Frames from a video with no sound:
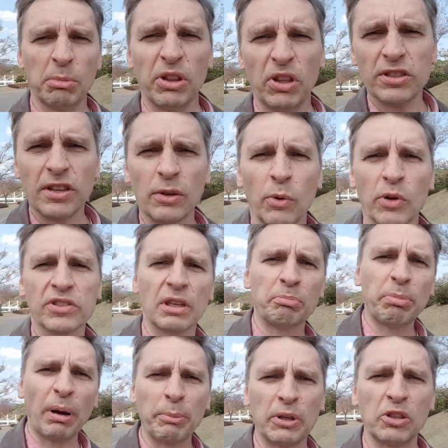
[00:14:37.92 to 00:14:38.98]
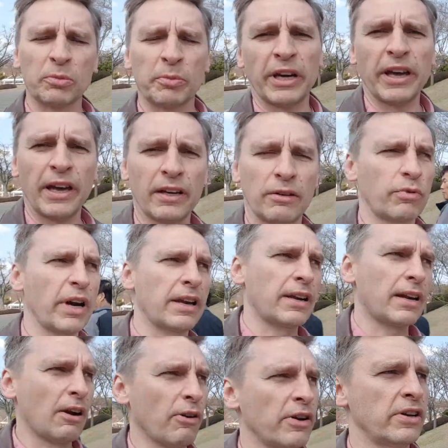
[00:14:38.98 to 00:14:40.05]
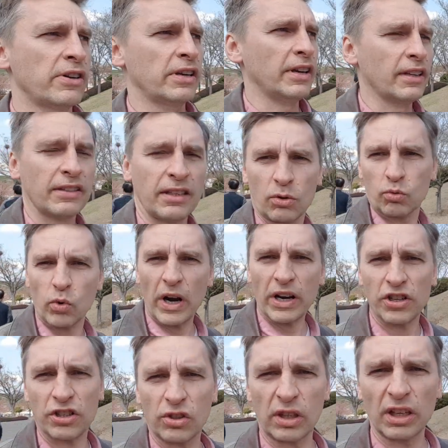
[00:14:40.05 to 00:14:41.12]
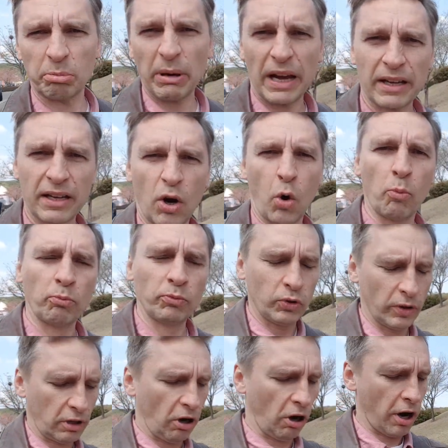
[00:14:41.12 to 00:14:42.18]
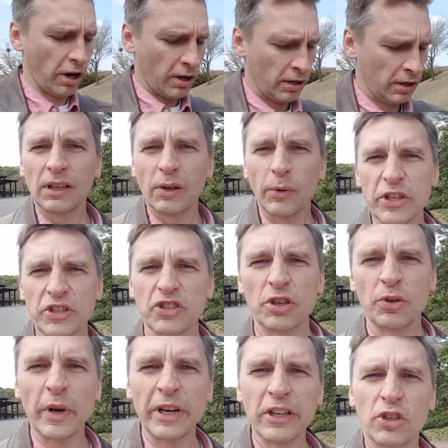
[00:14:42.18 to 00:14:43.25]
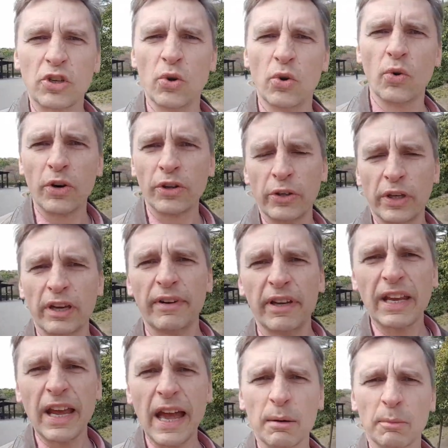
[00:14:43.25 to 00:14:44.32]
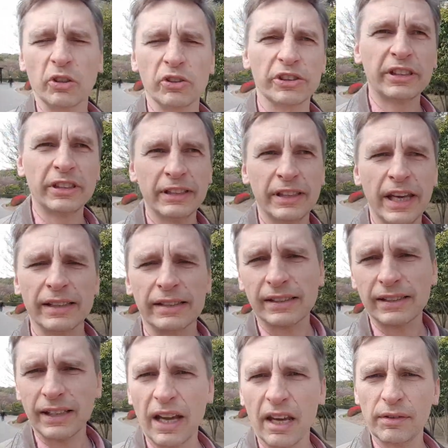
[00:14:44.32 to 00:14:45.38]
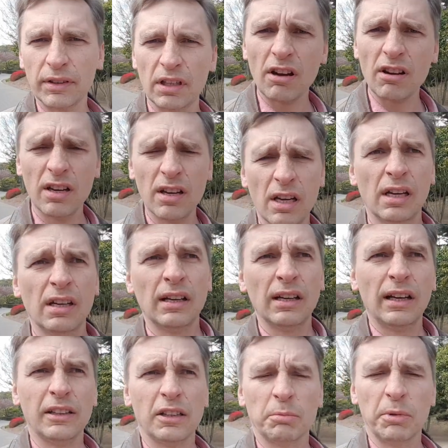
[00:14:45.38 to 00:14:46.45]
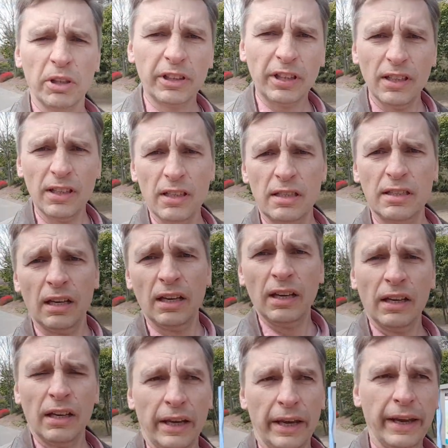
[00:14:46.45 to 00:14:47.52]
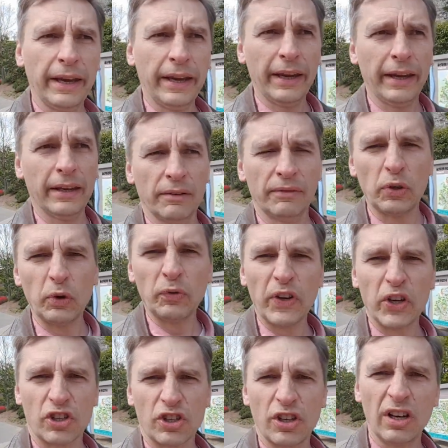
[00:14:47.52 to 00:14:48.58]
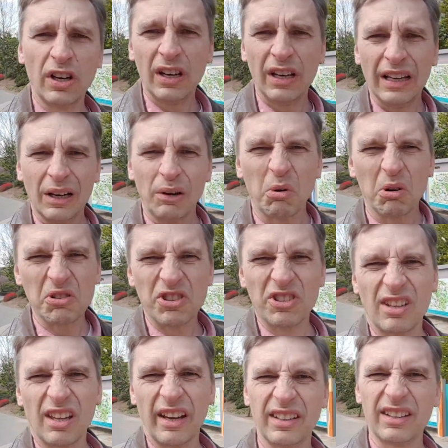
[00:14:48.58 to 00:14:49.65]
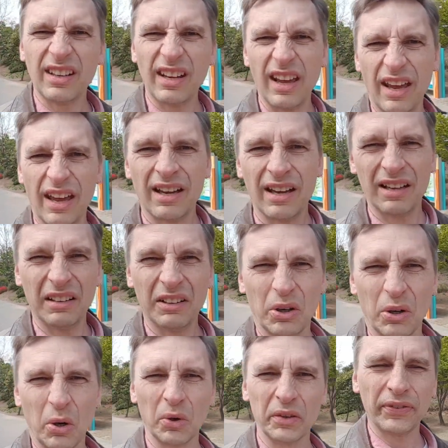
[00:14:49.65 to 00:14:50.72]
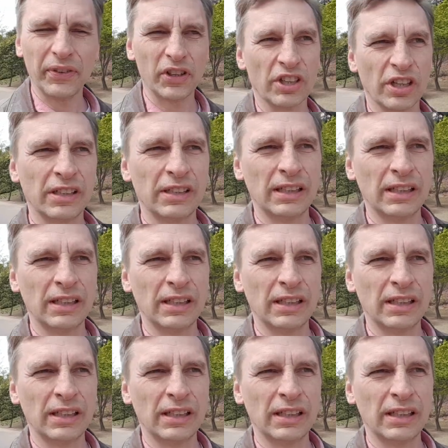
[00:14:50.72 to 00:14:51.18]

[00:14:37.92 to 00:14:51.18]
But these are the ones that pop into my head right now as I rush to get back home to the car. Question 22, do you have any animals? Yes, I have a dog, a little Maltese, and a few fish. One just died today, a little goldfish.